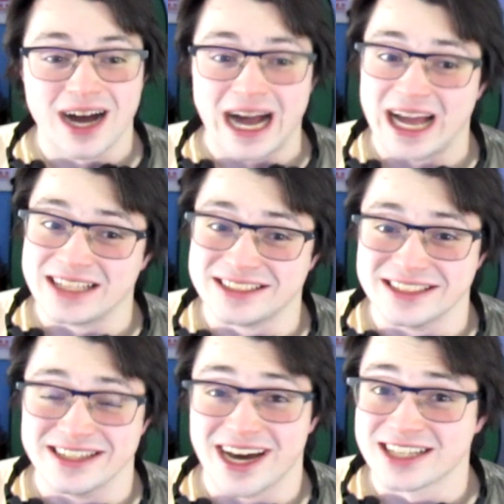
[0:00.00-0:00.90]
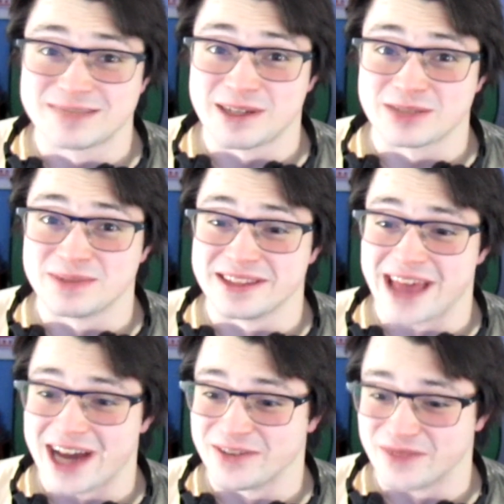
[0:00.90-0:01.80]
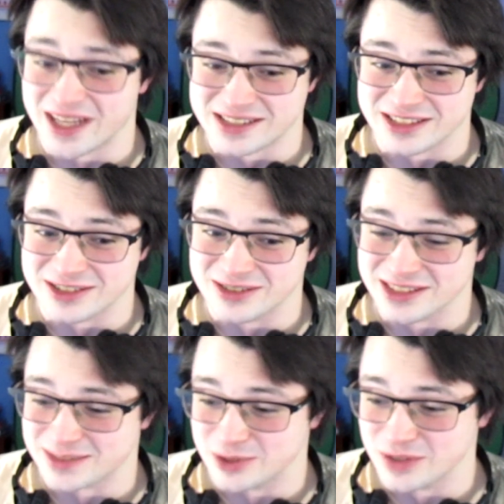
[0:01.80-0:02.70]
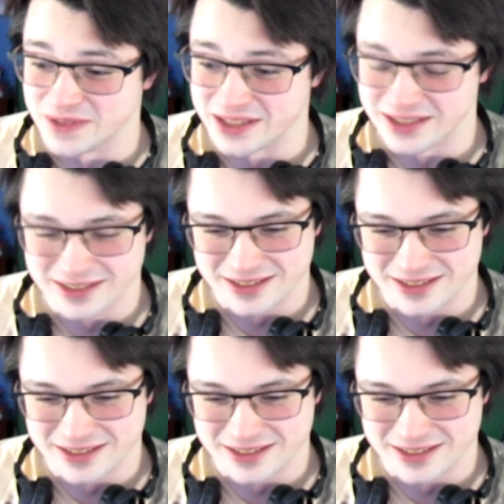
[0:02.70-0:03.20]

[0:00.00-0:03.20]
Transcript: I did not expect to be that invested into this movie.